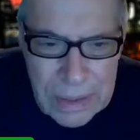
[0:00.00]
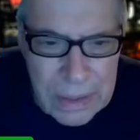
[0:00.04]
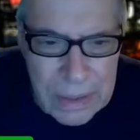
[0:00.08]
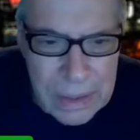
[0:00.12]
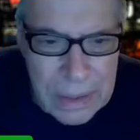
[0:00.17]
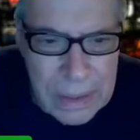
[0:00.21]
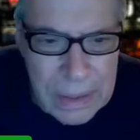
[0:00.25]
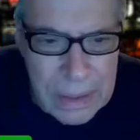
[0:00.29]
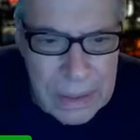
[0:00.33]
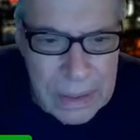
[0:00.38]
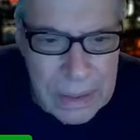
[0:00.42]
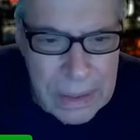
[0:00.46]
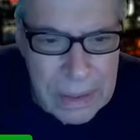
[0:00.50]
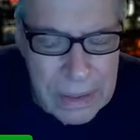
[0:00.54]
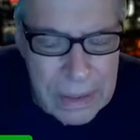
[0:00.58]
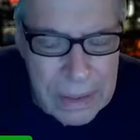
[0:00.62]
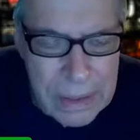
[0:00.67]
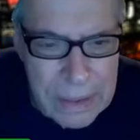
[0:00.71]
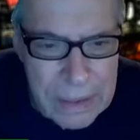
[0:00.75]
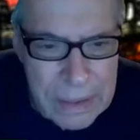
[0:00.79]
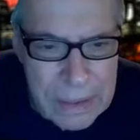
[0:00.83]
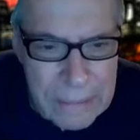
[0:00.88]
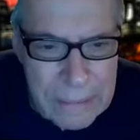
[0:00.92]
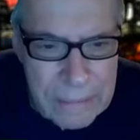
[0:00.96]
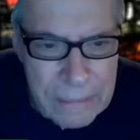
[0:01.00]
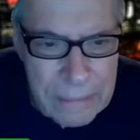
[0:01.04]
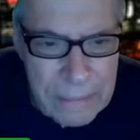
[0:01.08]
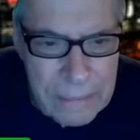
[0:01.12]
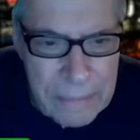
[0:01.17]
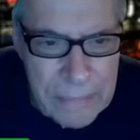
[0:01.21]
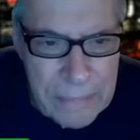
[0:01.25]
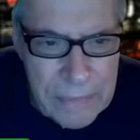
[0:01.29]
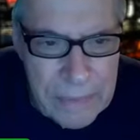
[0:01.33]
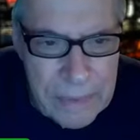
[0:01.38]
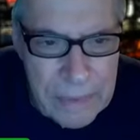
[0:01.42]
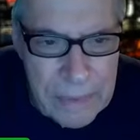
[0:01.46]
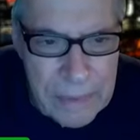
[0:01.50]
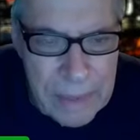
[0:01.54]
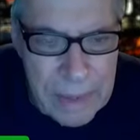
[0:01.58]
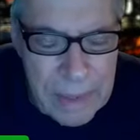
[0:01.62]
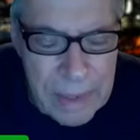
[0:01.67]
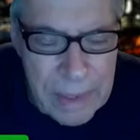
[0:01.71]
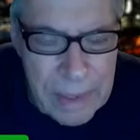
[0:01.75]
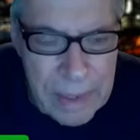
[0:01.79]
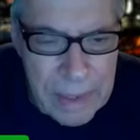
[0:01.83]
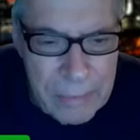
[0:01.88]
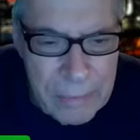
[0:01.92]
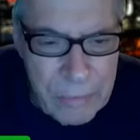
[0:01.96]

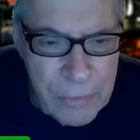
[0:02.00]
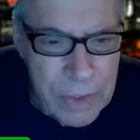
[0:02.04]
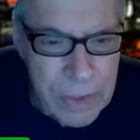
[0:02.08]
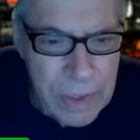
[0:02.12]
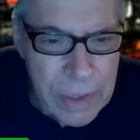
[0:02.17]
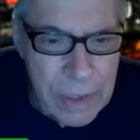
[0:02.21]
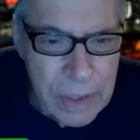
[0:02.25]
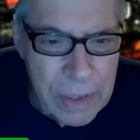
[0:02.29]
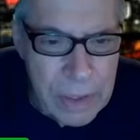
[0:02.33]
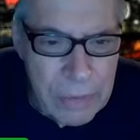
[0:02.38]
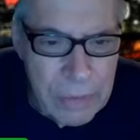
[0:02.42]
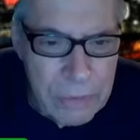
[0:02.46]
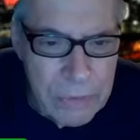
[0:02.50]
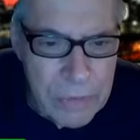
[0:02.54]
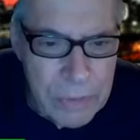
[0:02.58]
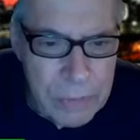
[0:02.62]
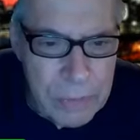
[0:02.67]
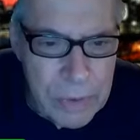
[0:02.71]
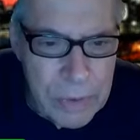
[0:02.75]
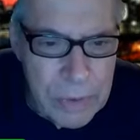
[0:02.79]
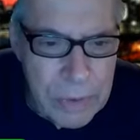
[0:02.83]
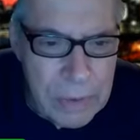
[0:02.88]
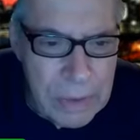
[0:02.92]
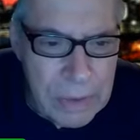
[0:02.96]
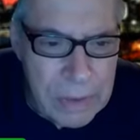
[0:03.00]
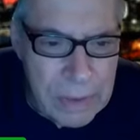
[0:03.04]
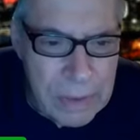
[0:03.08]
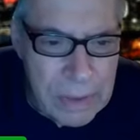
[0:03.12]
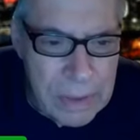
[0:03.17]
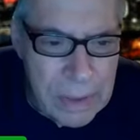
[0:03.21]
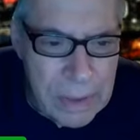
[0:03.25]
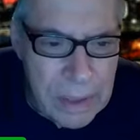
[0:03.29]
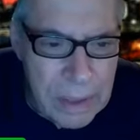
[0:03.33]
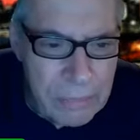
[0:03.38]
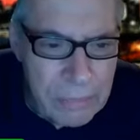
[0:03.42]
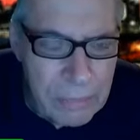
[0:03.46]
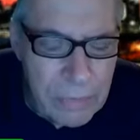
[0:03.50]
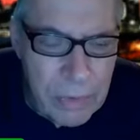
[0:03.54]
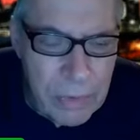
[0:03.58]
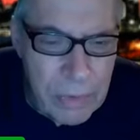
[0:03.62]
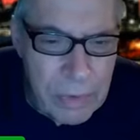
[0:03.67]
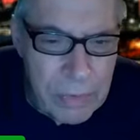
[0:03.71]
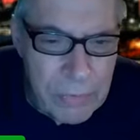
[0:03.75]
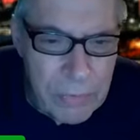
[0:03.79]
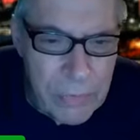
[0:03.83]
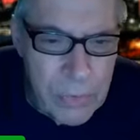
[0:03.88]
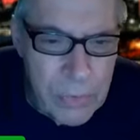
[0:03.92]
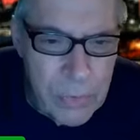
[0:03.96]
and feeling comfortable and very
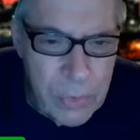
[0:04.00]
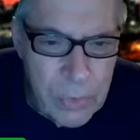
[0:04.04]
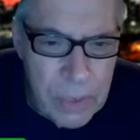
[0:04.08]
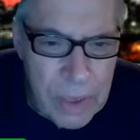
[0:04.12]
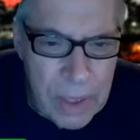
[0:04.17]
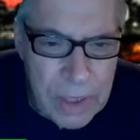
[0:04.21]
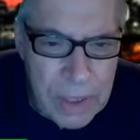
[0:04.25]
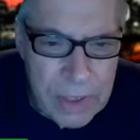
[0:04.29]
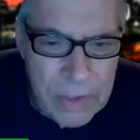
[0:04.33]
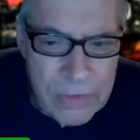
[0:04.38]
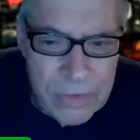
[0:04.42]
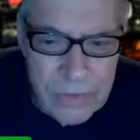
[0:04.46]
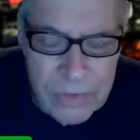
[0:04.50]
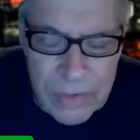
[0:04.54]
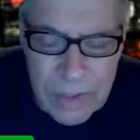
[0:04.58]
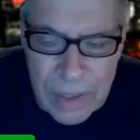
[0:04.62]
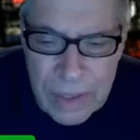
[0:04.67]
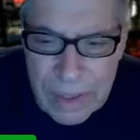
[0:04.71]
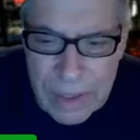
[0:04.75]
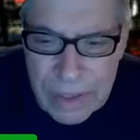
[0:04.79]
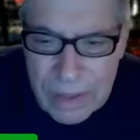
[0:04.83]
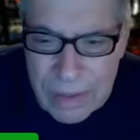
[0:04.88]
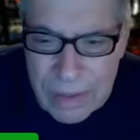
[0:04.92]
few getting sick,